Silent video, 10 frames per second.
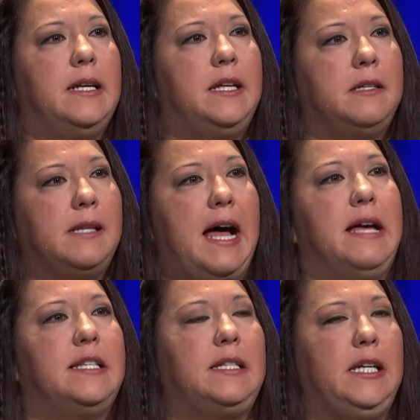In the
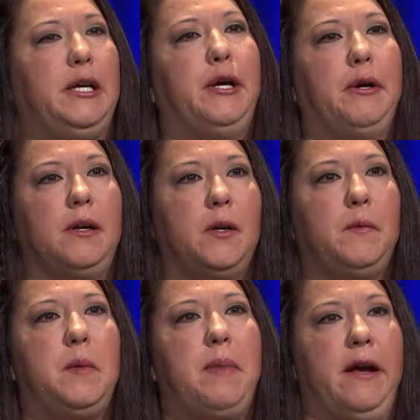last year,
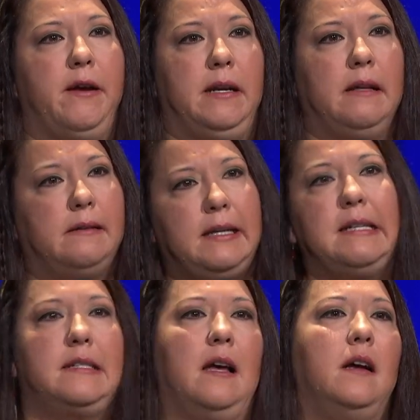we buried
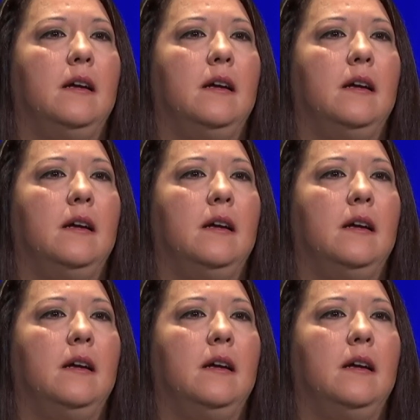Lisa.